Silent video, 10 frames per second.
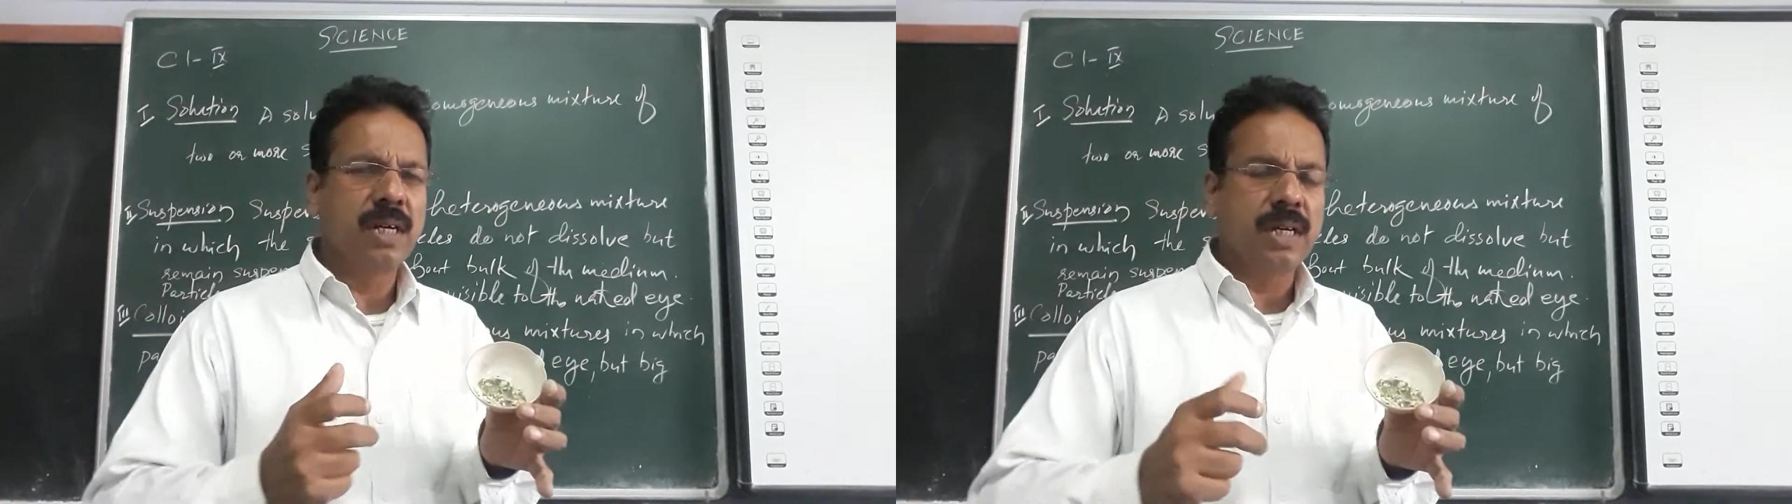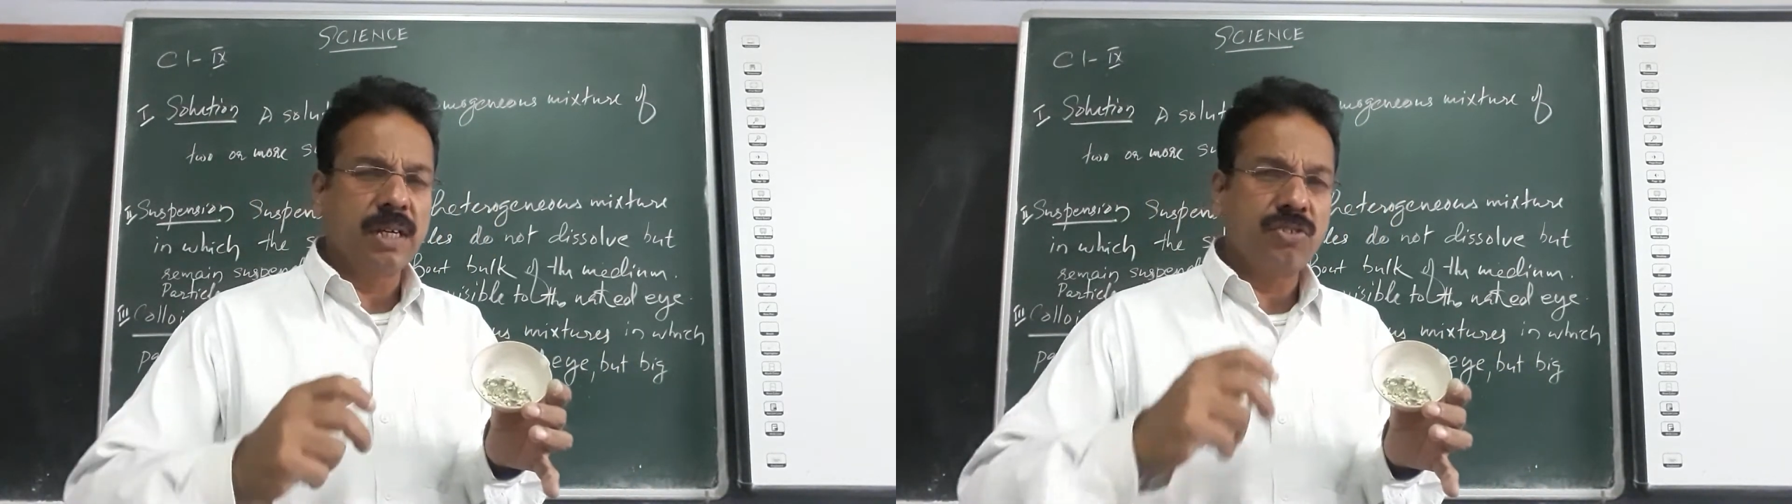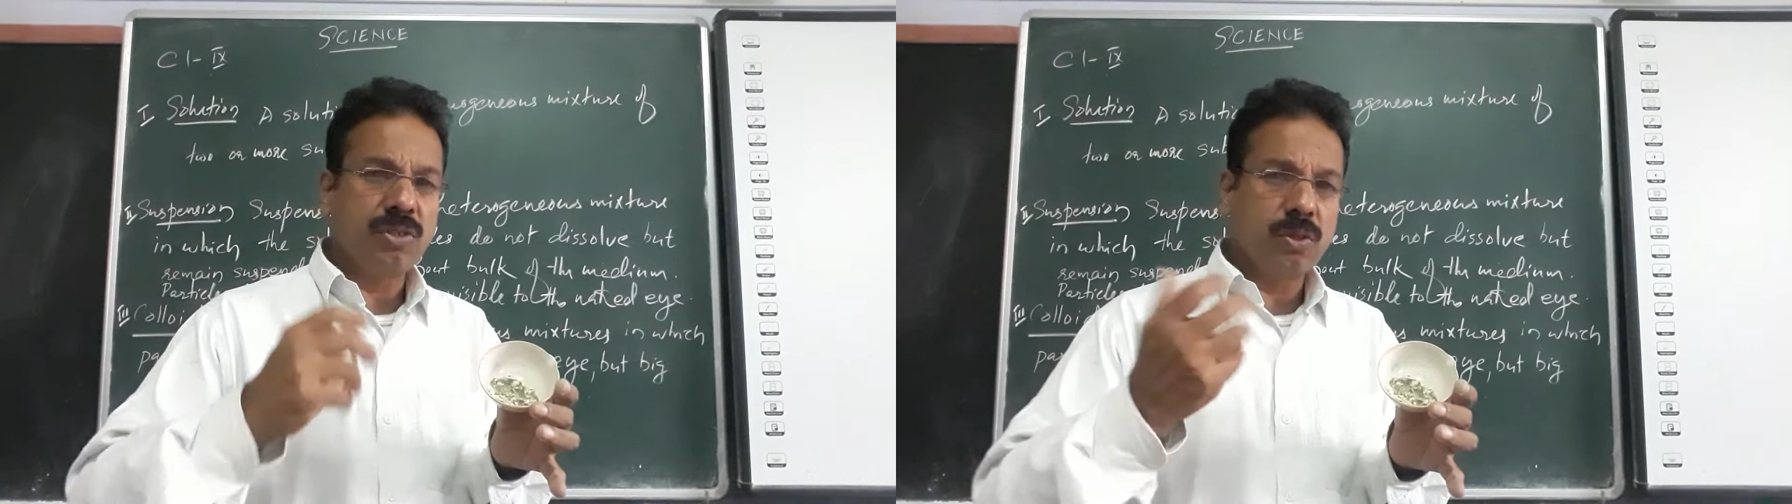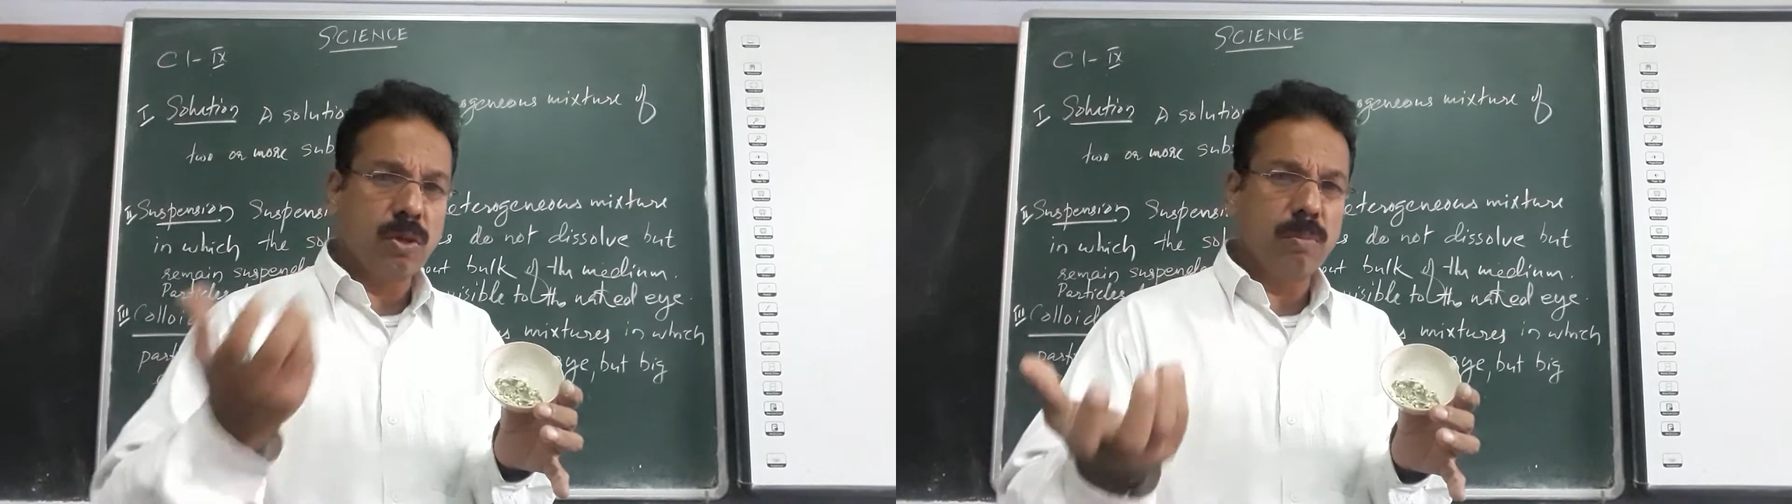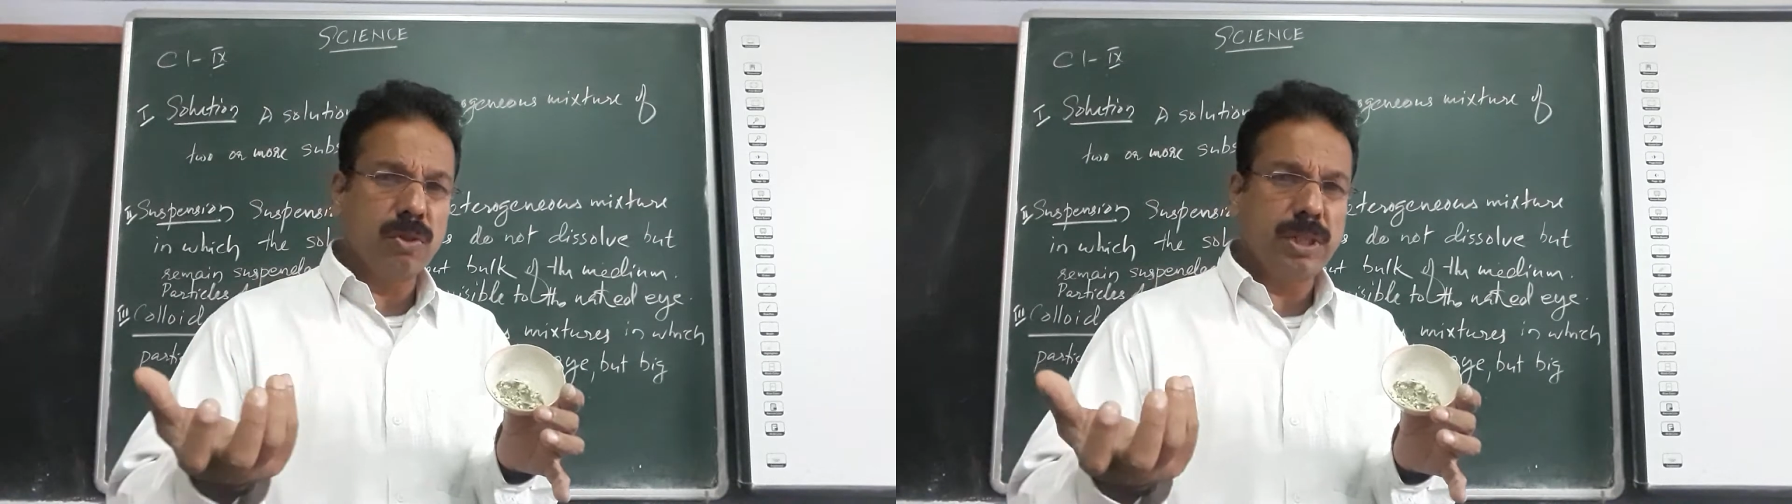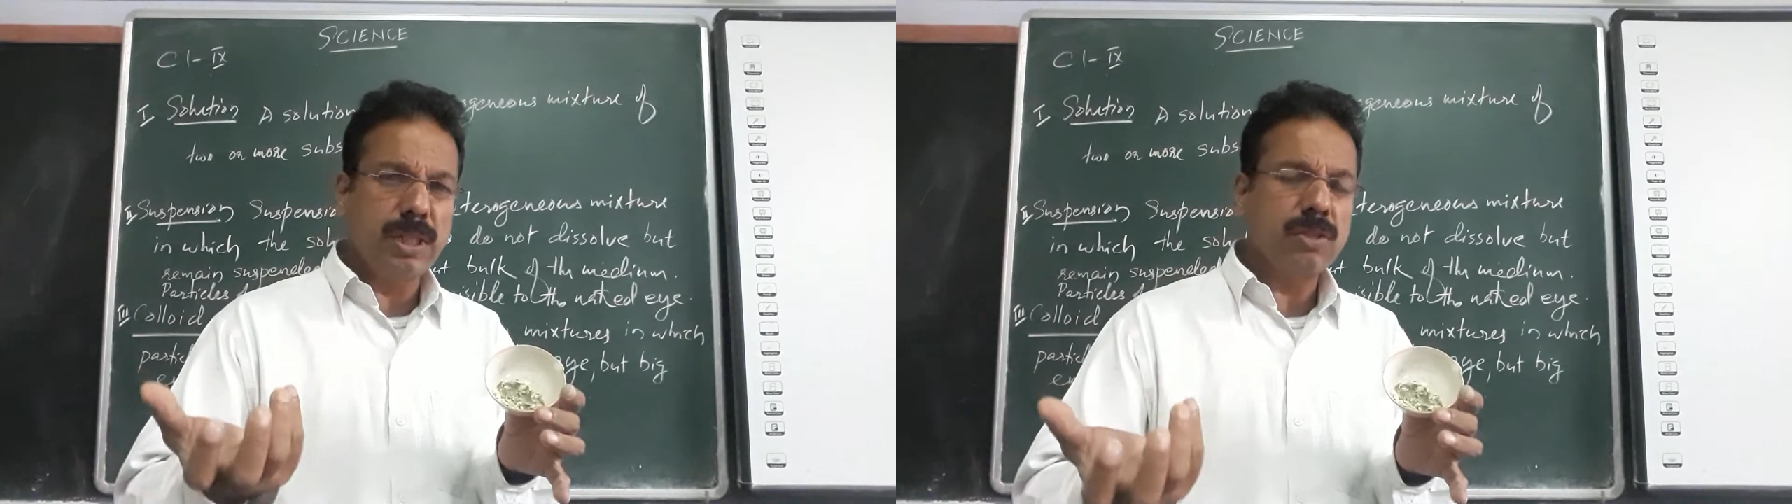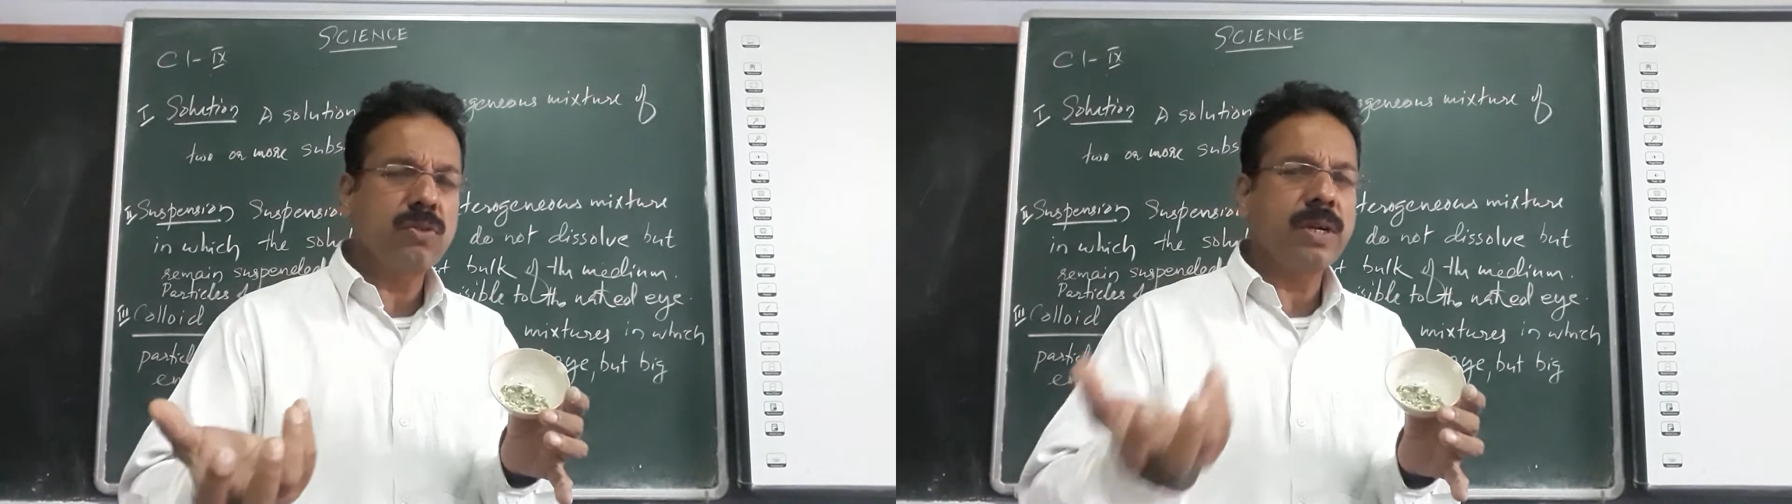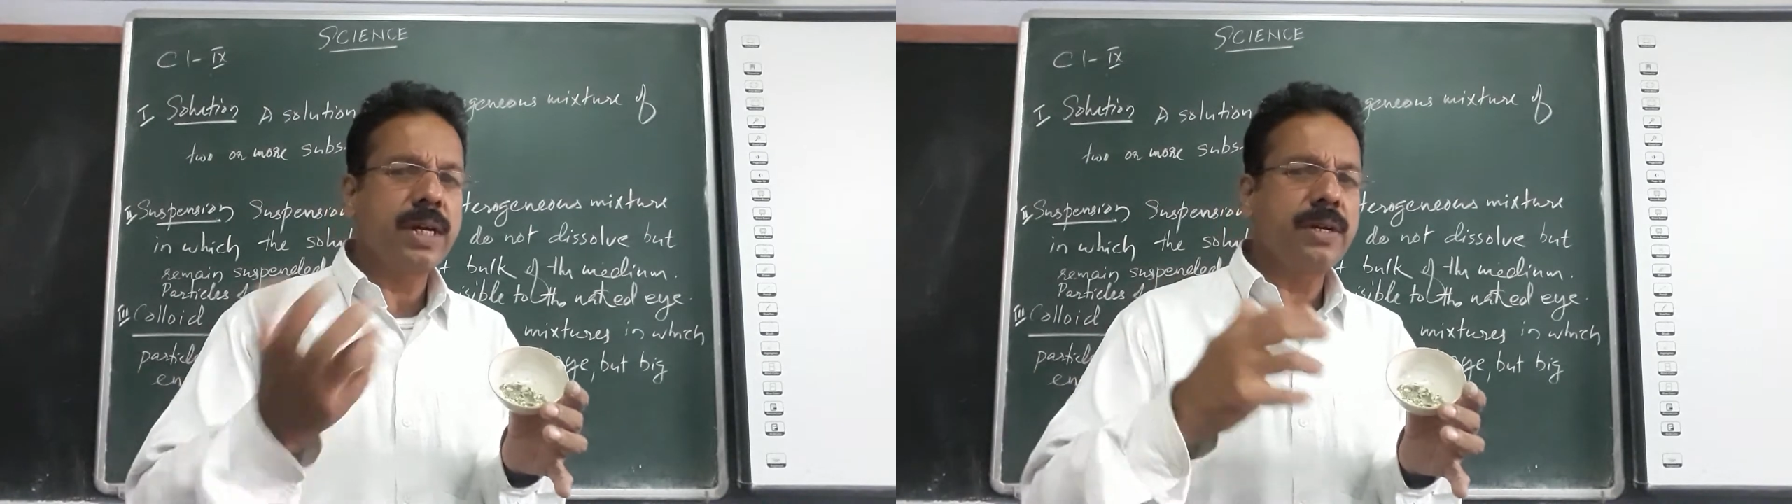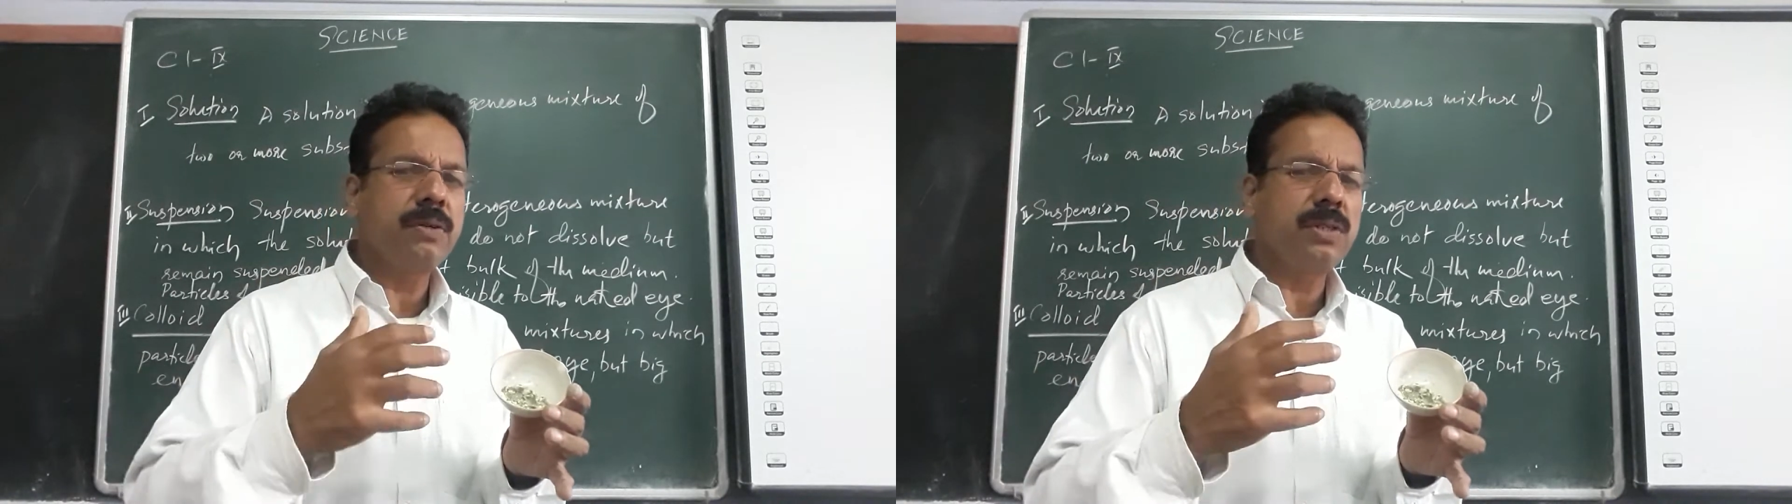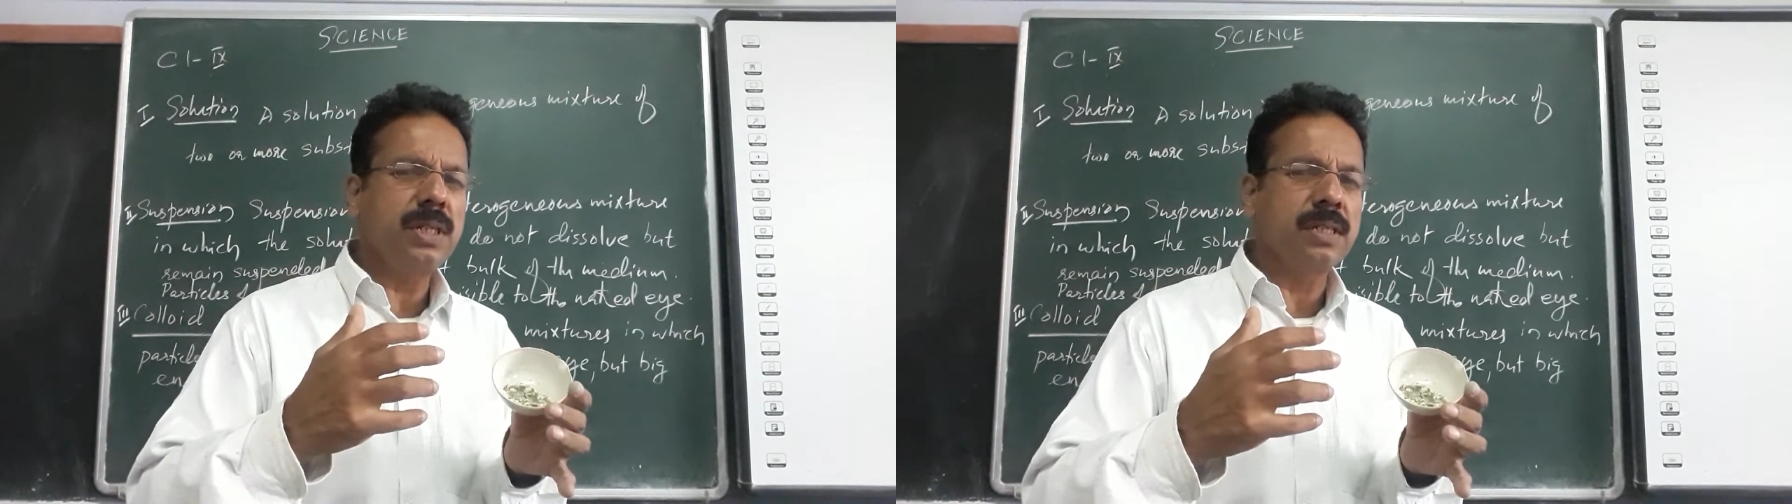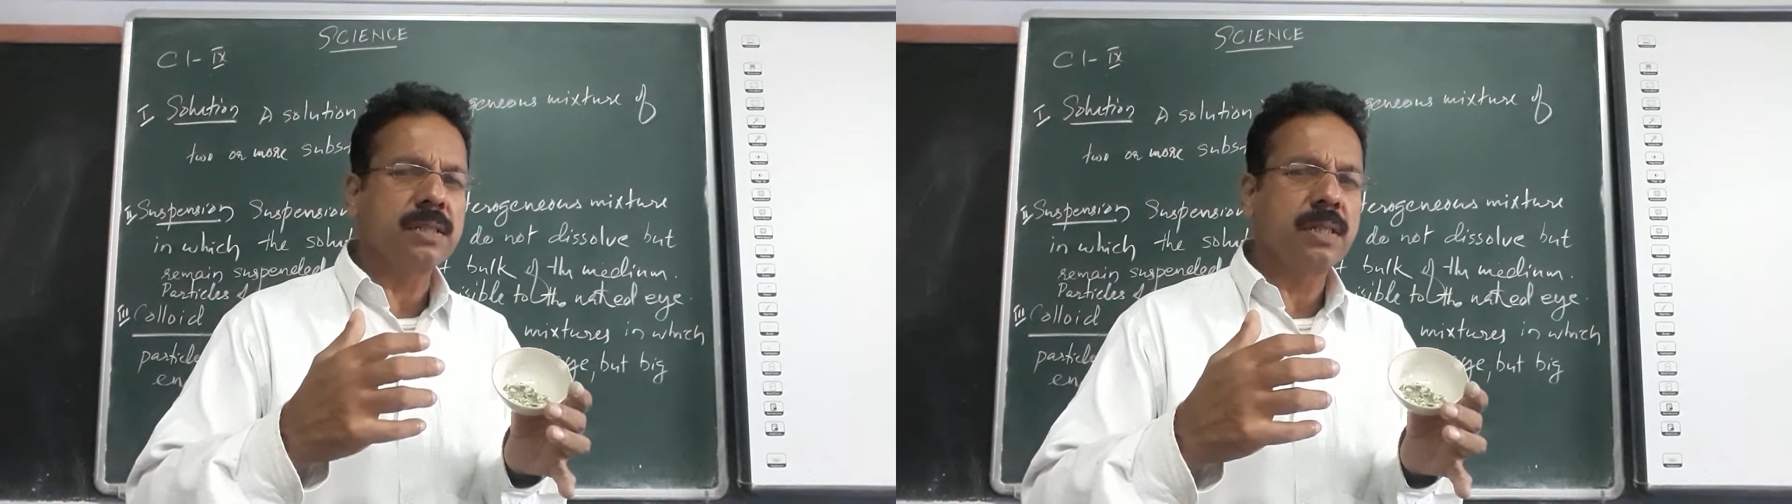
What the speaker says: Is it homogeneous or heterogeneous?